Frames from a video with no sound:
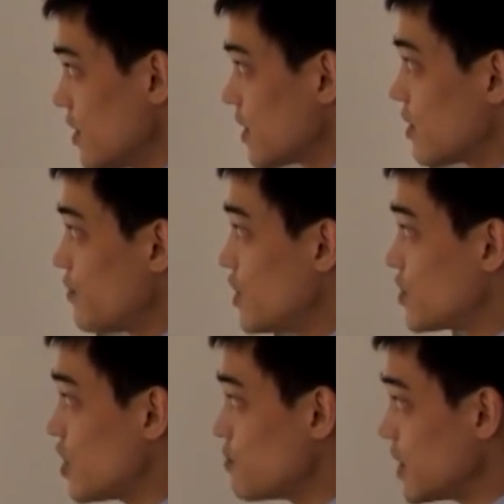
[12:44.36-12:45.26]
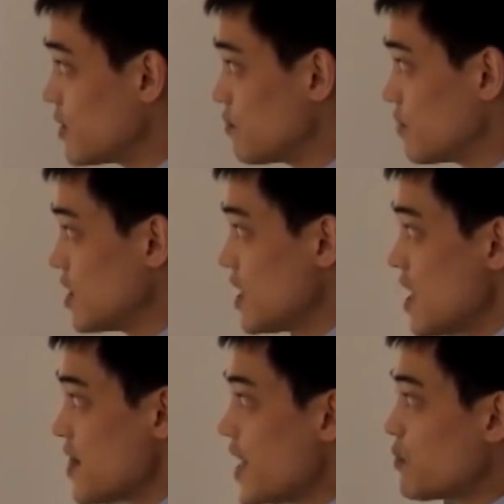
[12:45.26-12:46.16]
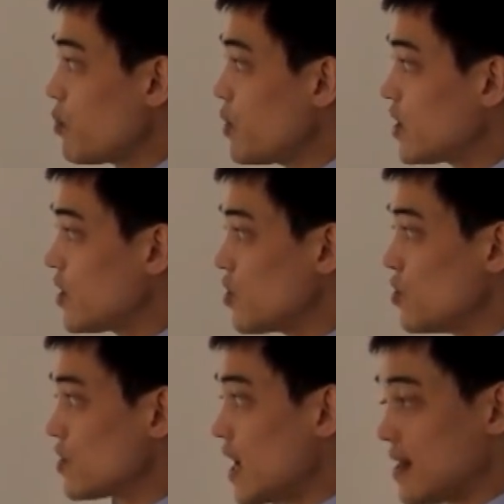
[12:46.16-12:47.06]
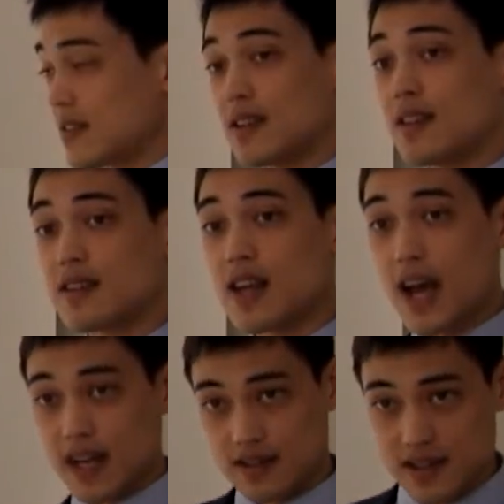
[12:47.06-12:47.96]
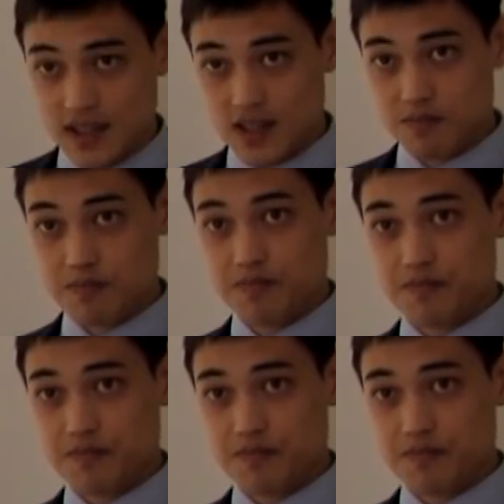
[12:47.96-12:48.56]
That's the first term here. That we will denote as the decide signal.